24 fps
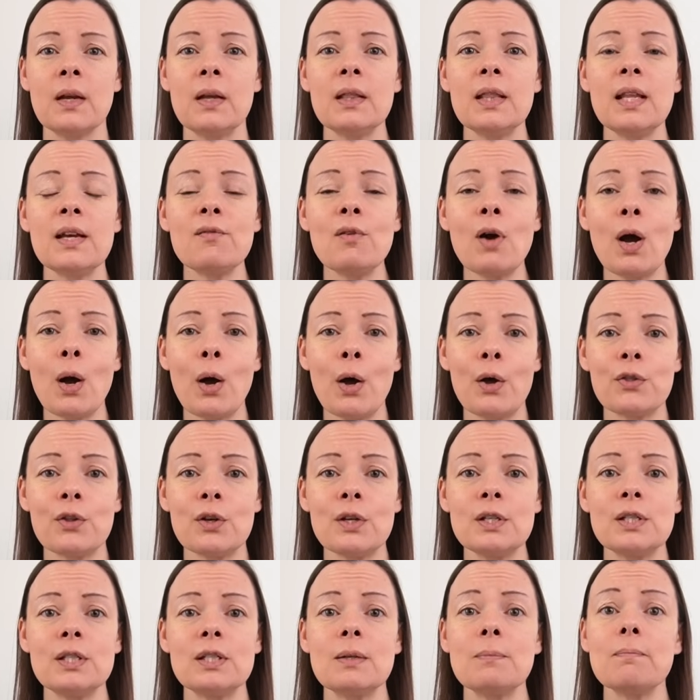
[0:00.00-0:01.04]
there are
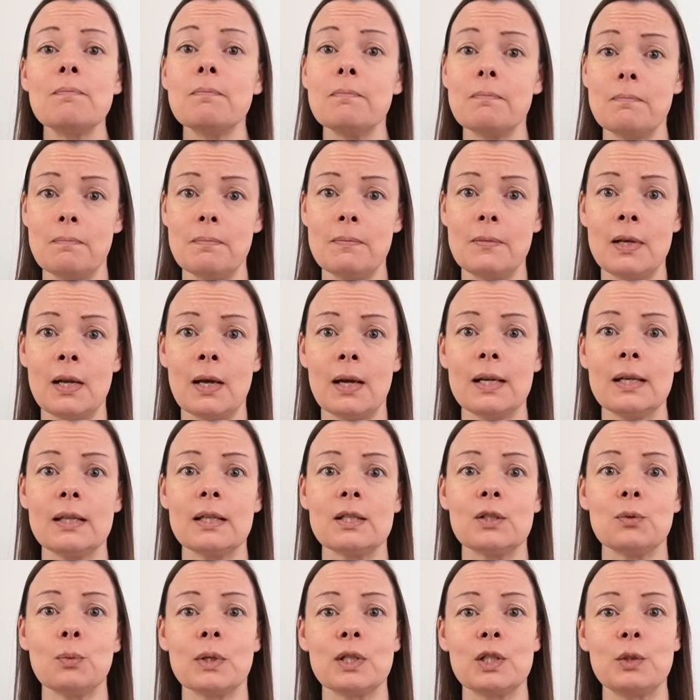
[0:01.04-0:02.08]
others, like
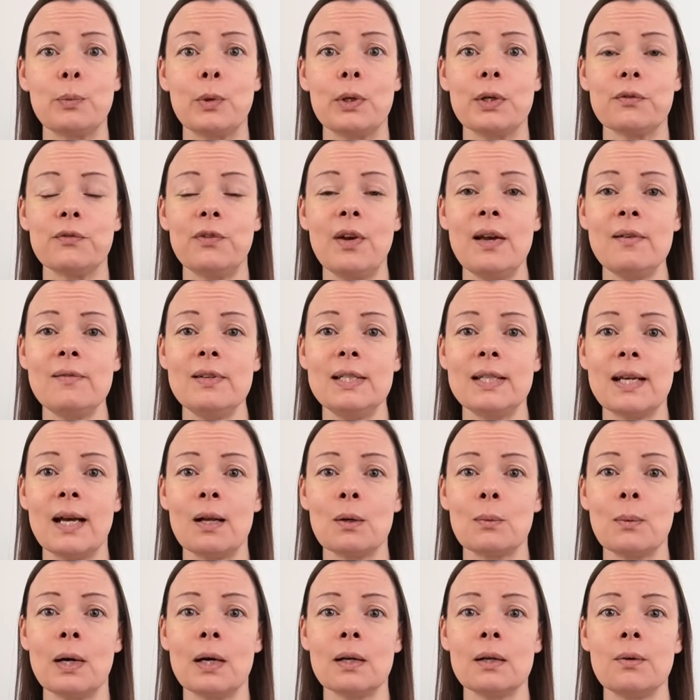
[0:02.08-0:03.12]
this Once Upon a Fairy Tale
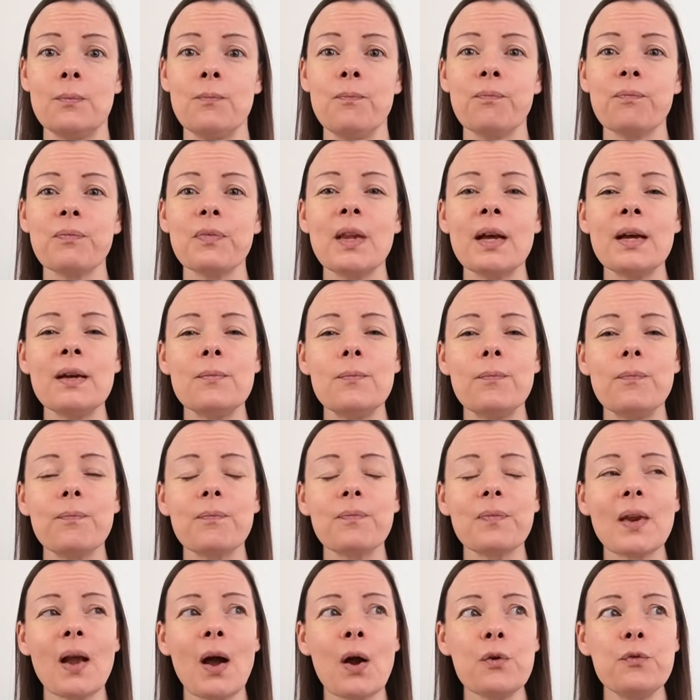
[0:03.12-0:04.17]
one, that
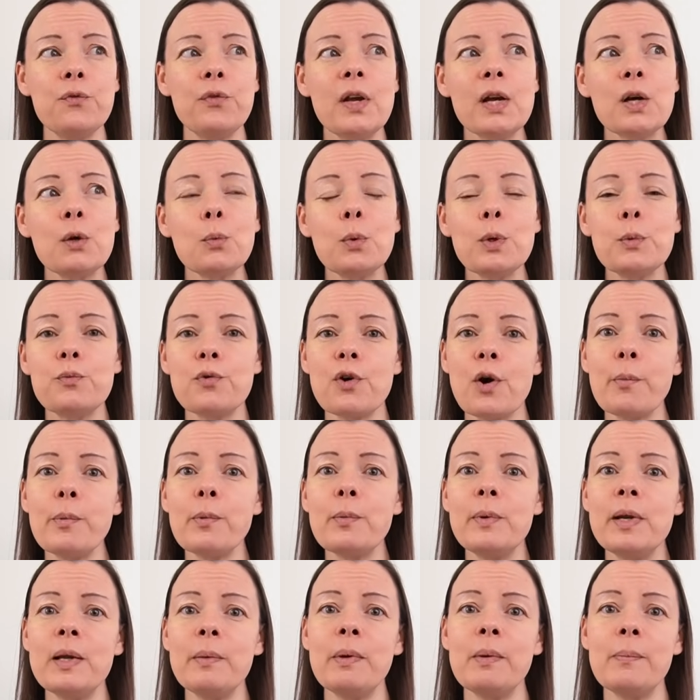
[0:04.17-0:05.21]
I feel would
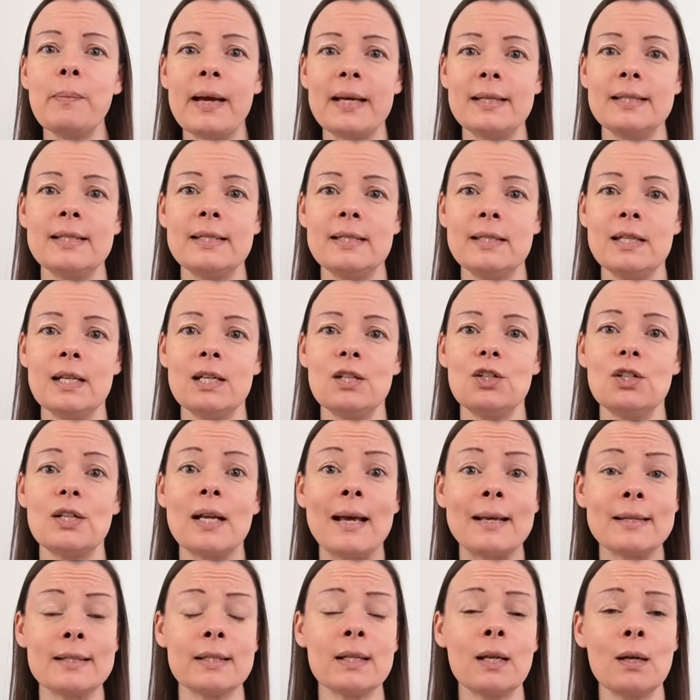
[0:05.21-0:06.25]
probably be better stitched
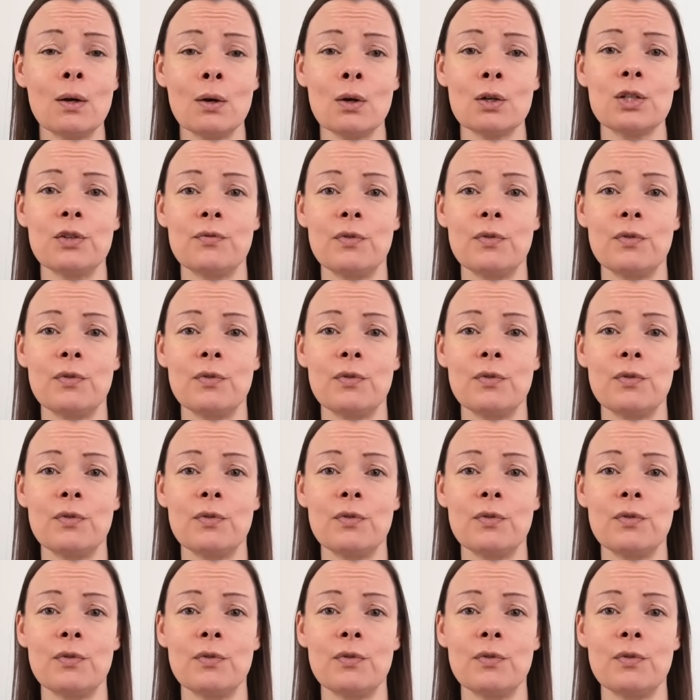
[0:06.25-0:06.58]
as the larger